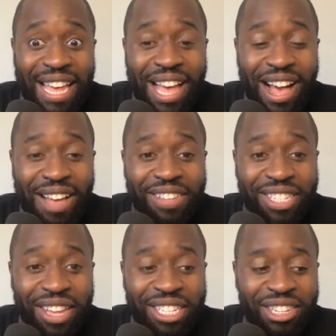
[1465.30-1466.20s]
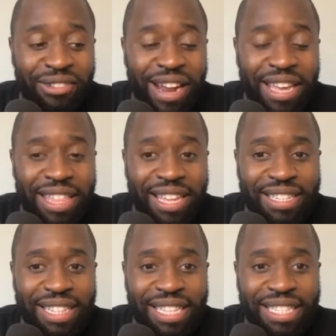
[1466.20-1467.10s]
I've decided to create
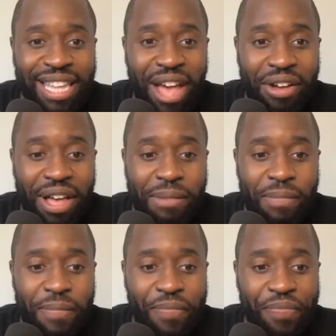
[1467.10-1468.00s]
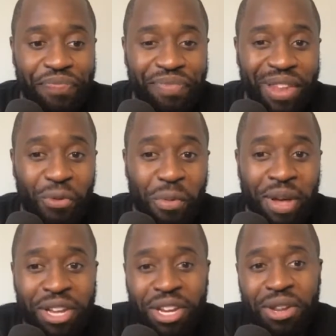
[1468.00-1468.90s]
this. This is the outcome. What am
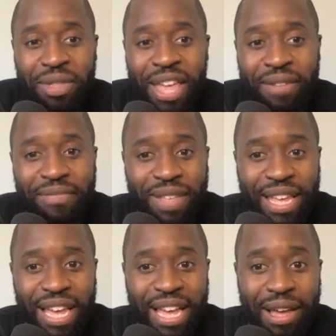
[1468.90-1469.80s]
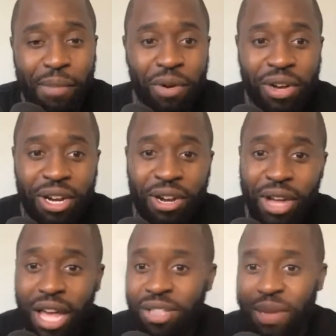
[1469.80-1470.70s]
I going to do with that? I'm not going to look
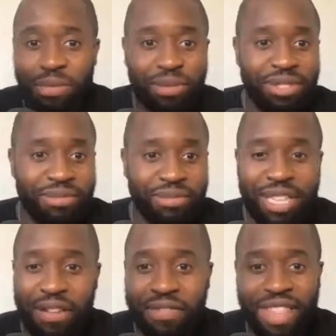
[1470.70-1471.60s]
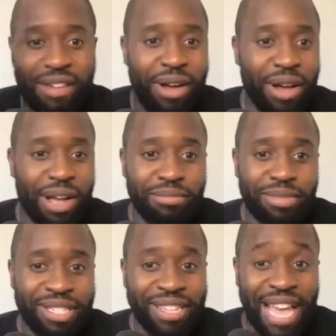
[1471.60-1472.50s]
at other people's stuff and their
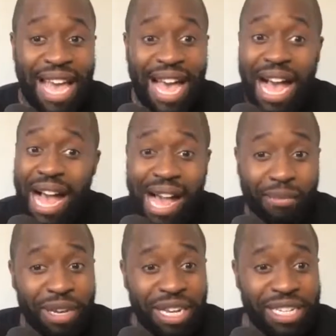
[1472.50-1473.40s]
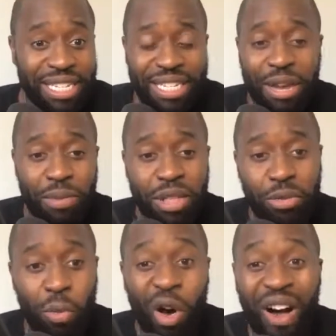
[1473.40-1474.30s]
outcomes. I'm going to just stick with
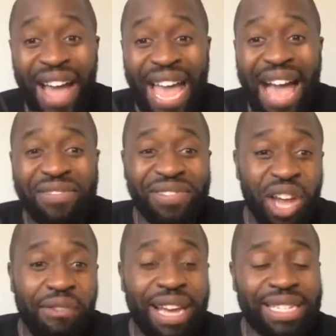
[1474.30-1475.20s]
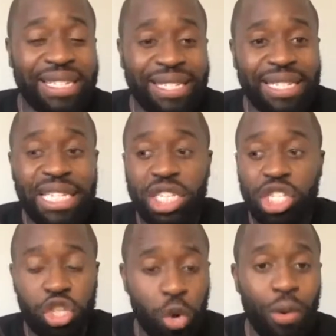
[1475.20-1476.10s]
what I have direct
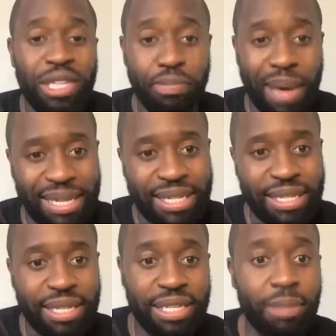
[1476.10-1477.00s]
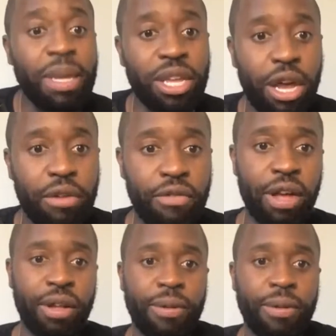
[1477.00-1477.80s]
choice based dominion over.